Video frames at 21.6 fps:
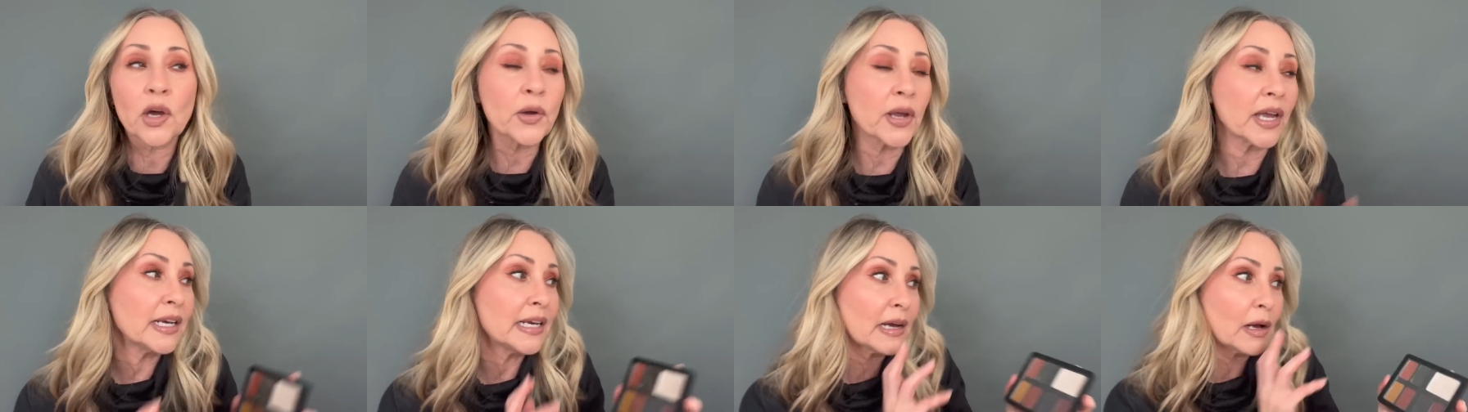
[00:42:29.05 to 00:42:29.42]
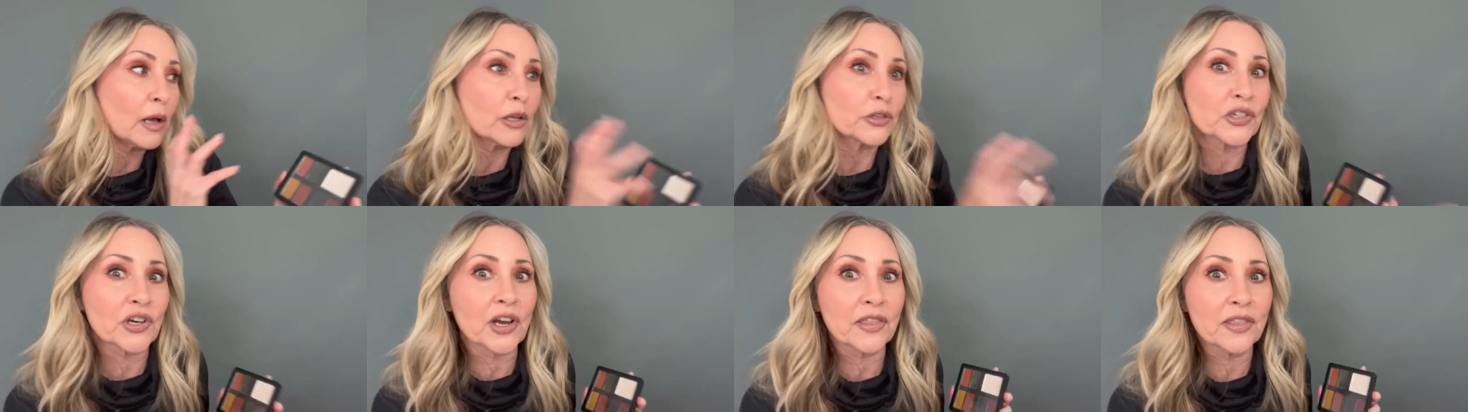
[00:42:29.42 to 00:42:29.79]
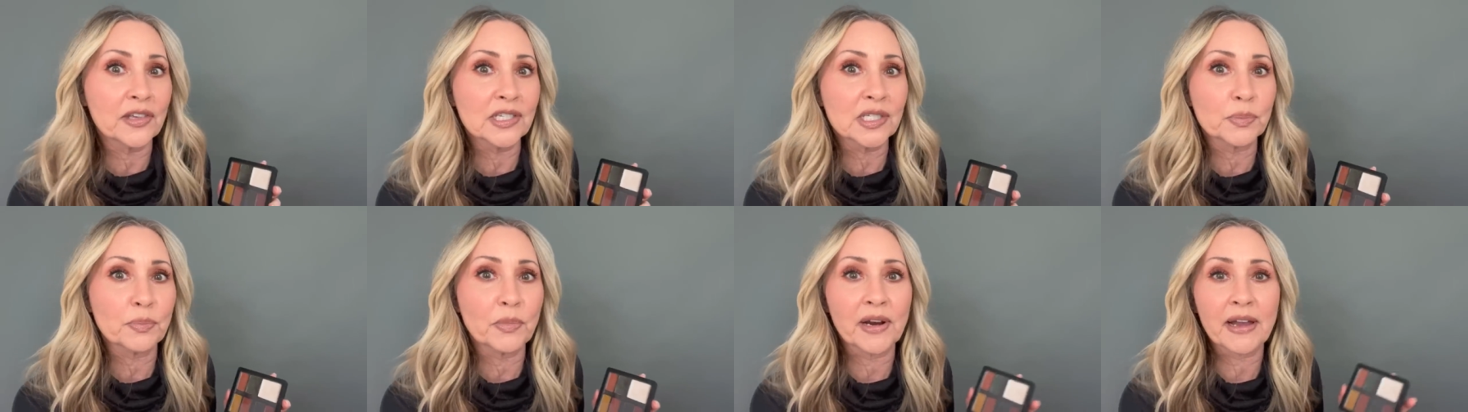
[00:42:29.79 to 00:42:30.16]
Okay, now I'll try
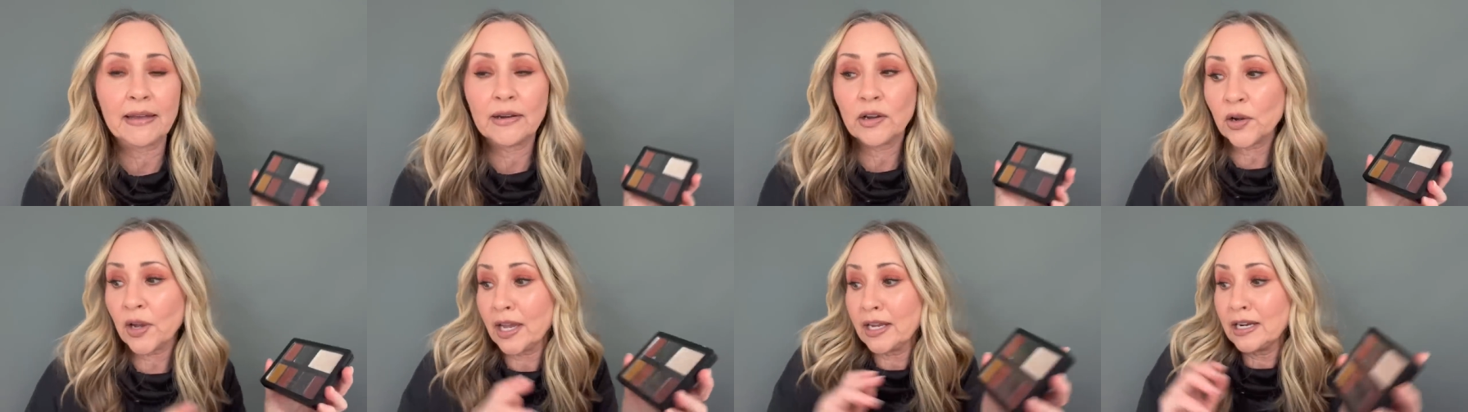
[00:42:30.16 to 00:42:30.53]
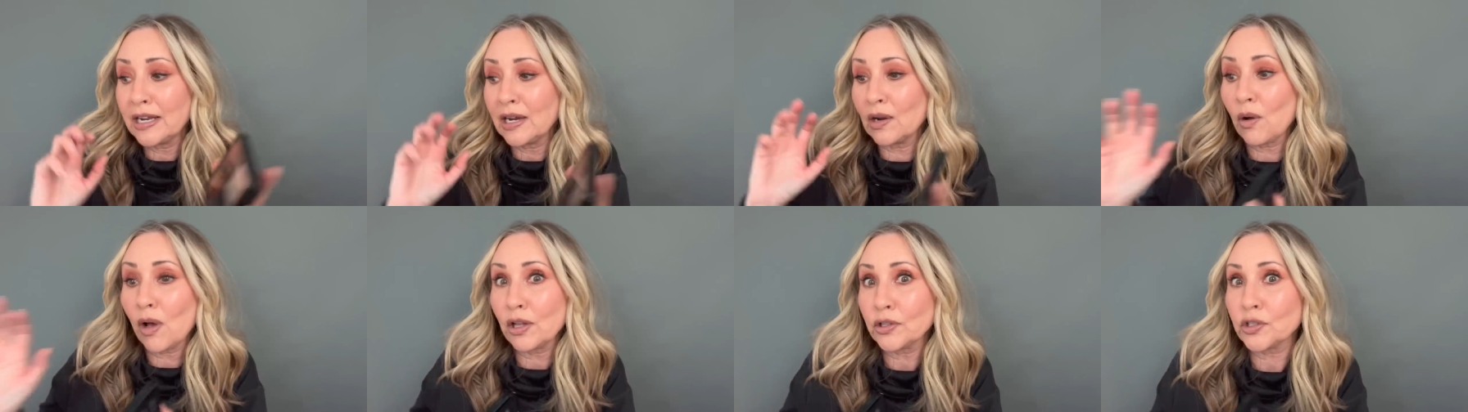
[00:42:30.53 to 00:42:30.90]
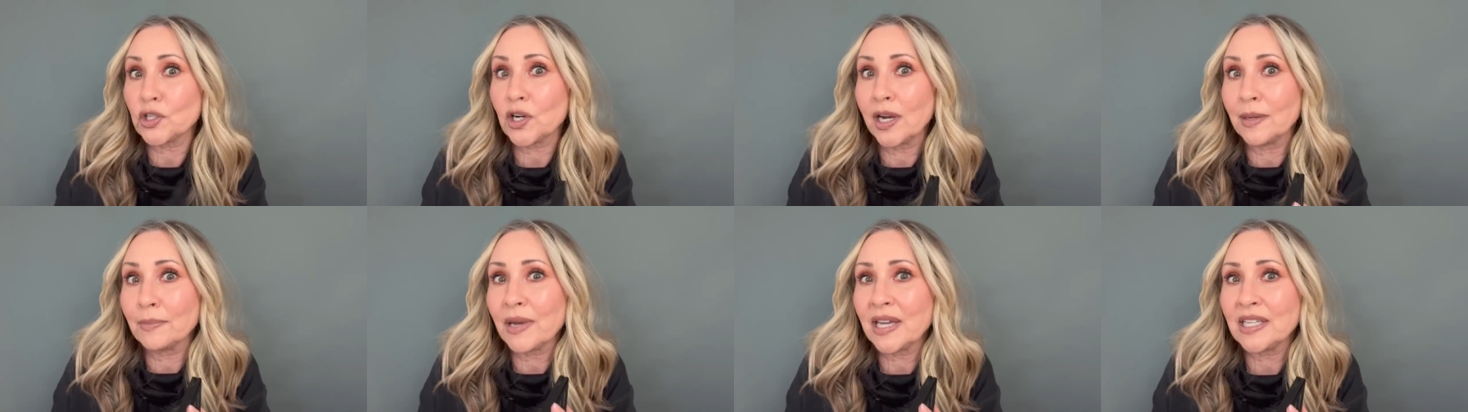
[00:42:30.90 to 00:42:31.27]
this brand. Okay, now I'll
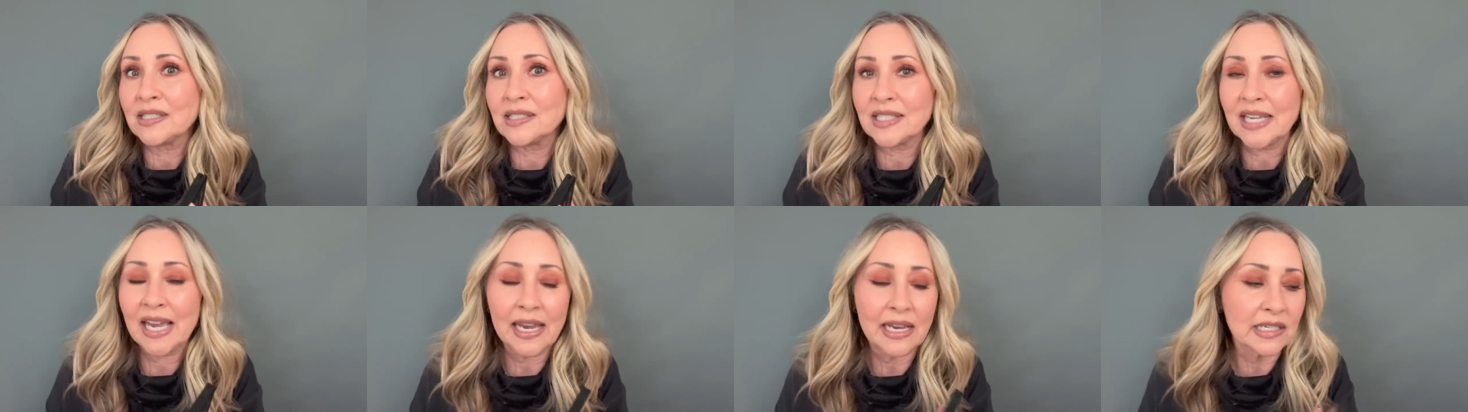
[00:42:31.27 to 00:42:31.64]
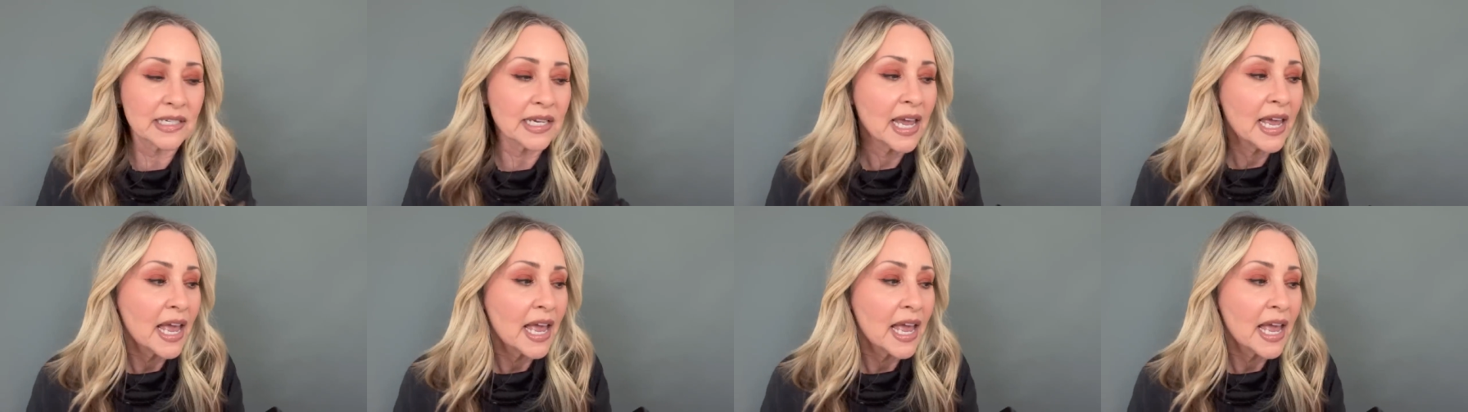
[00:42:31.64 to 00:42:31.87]
try my Saint.